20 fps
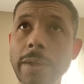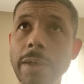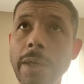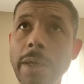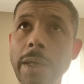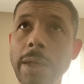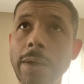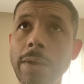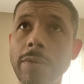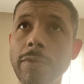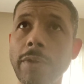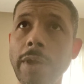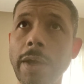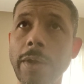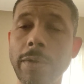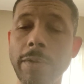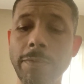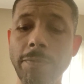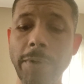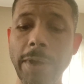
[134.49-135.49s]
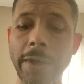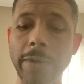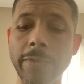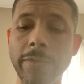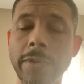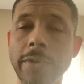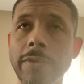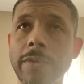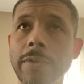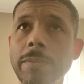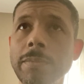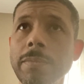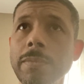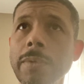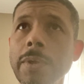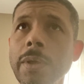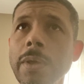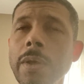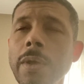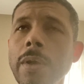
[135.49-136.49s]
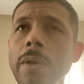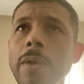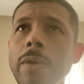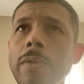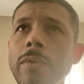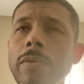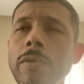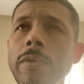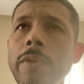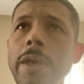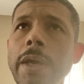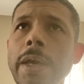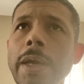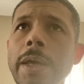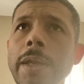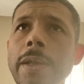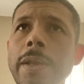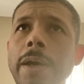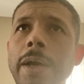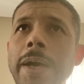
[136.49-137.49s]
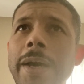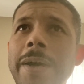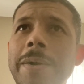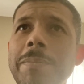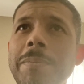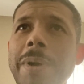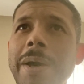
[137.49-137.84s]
it looks like on the file system. So then, I